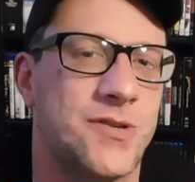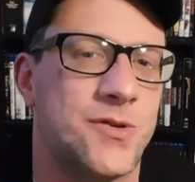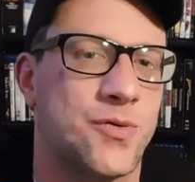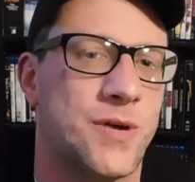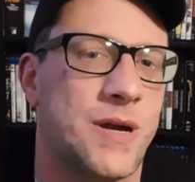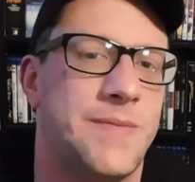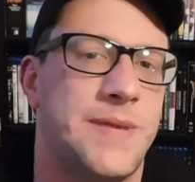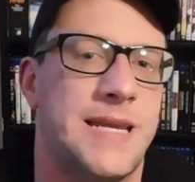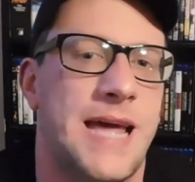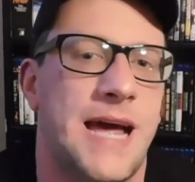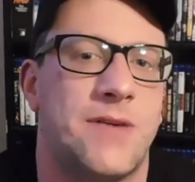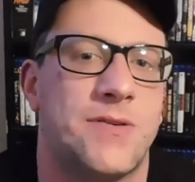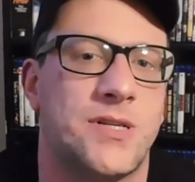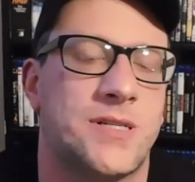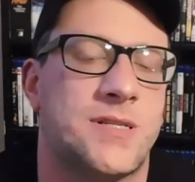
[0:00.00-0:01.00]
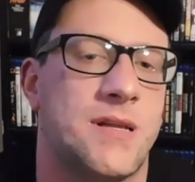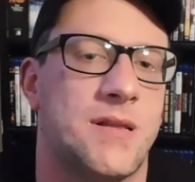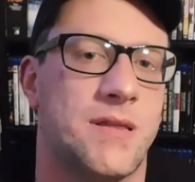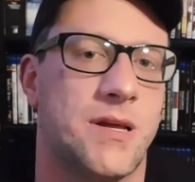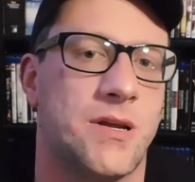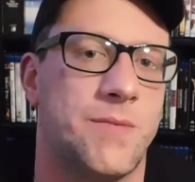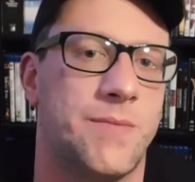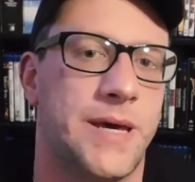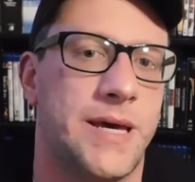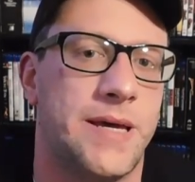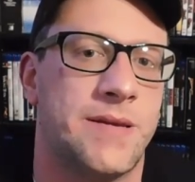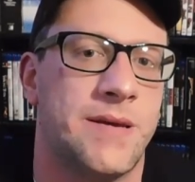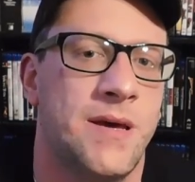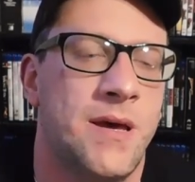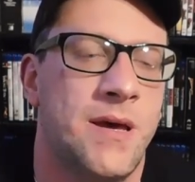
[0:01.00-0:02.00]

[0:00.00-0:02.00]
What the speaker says: trimmed it down just a little bit.